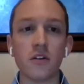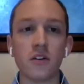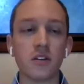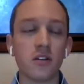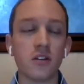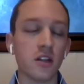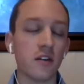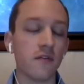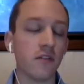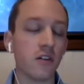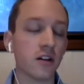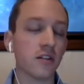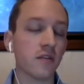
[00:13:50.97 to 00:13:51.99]
There's
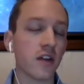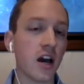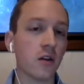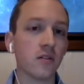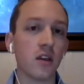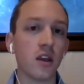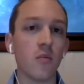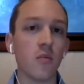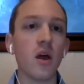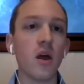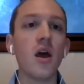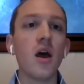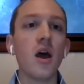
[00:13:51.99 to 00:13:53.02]
influx of calcium,
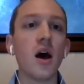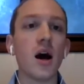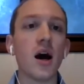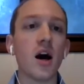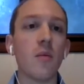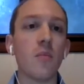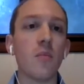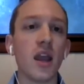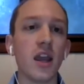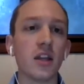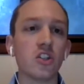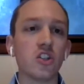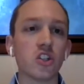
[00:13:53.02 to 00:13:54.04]

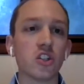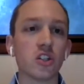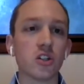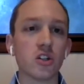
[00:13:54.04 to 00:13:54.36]
and just